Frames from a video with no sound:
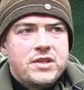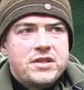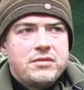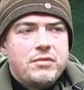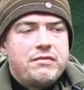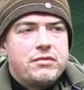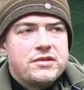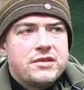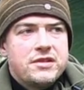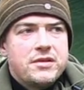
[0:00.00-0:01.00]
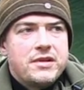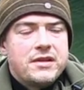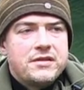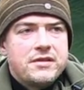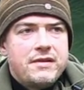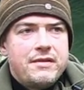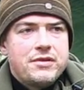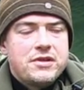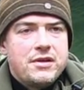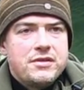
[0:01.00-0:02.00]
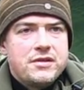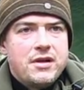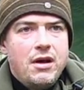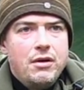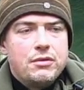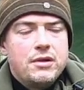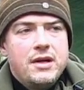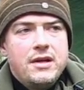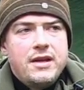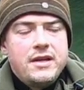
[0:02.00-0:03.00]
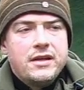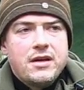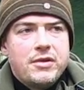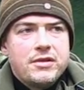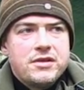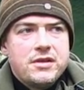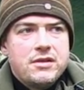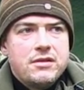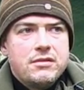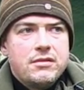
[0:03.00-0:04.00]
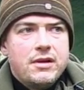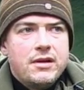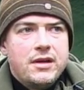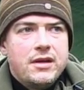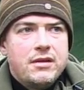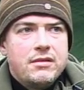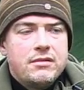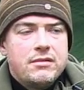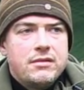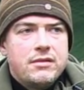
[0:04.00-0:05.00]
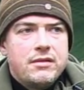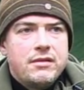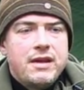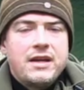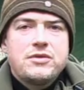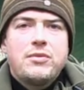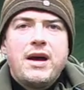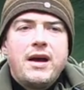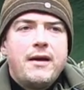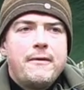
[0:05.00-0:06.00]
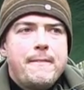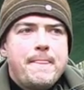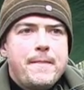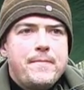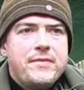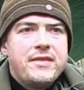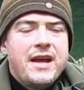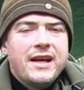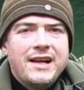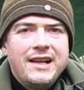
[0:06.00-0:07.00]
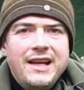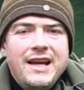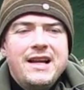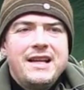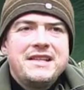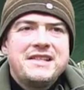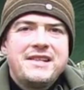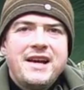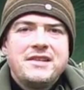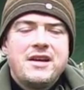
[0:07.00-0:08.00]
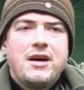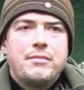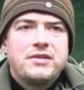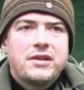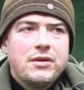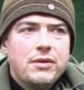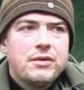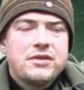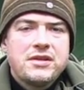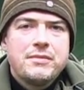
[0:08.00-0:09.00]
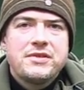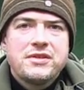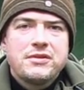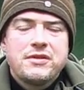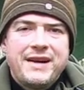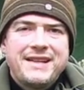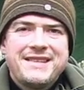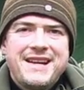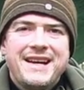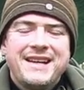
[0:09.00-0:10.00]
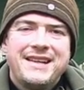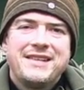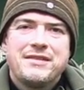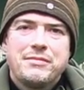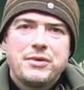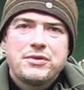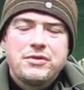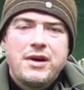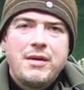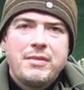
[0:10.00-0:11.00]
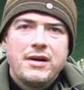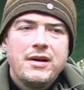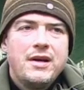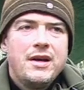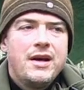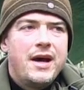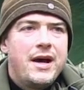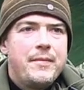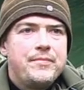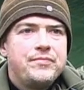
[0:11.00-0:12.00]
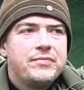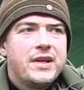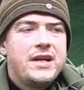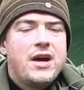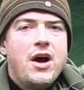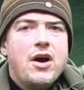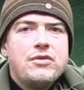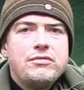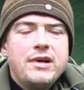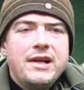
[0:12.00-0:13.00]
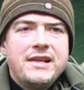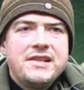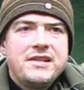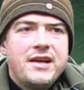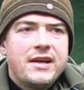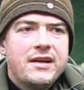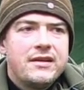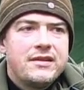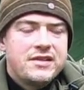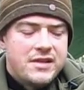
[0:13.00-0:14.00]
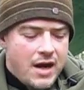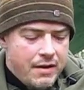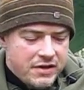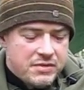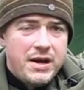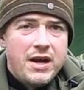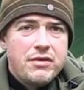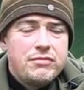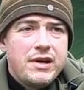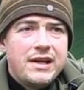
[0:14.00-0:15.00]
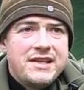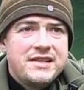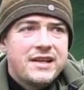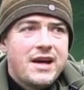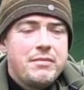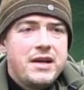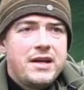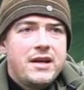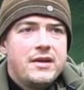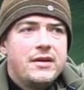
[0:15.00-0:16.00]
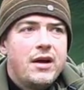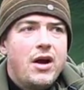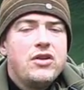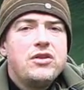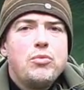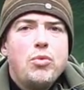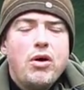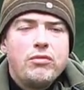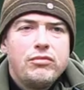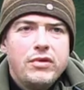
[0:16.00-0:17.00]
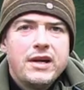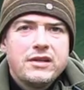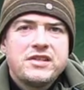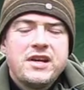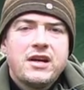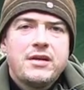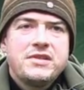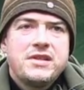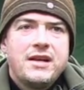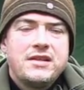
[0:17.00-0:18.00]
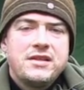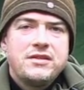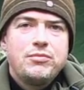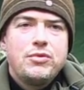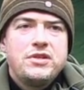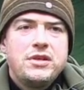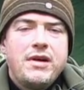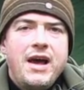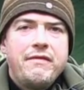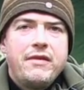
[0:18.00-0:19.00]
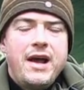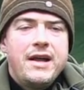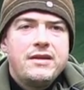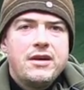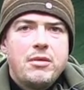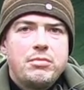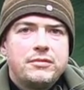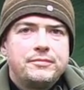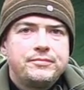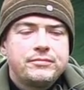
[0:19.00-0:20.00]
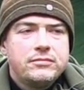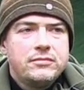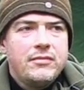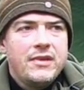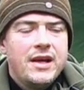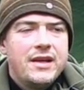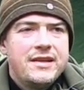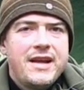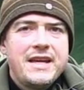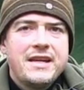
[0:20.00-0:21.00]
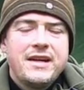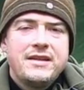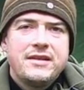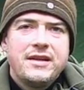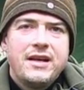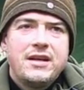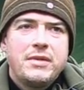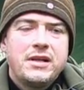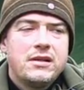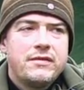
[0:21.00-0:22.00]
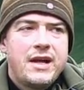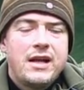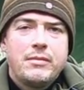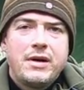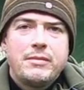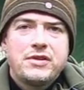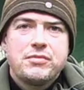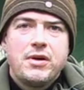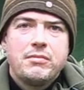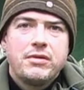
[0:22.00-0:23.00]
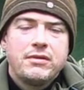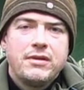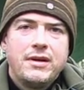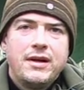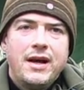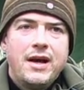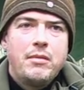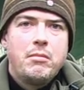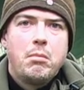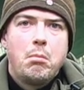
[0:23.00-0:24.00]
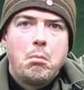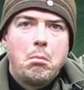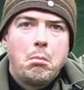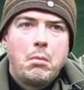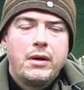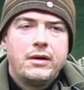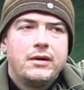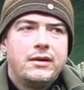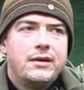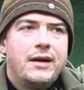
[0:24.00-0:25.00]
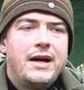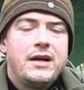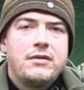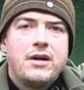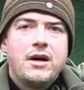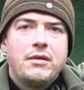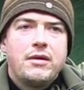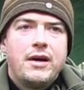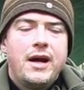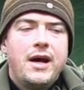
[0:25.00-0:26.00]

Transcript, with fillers: just if we're onto the subject of survival shows as a whole, then you come on to, you know, things where they're clearly set up to cause some sort of antagonism or drama. You know, unrealistic scenarios. And by unrealistic, I mean, under what real circumstances would you ever end up naked in the middle of an Alabama swamp? I don't know.